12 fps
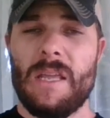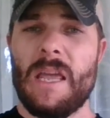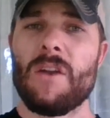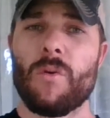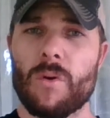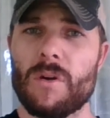
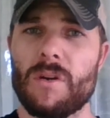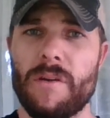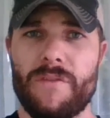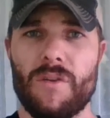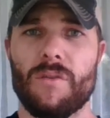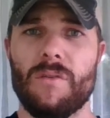an order
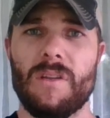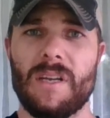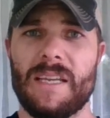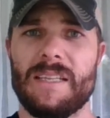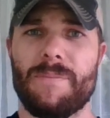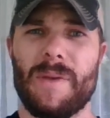if you're
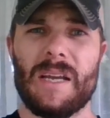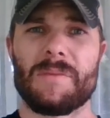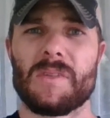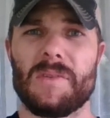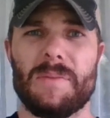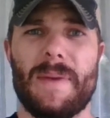looking to pick up
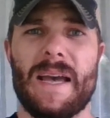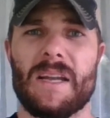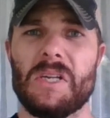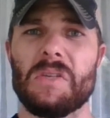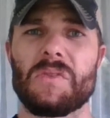some tobacco.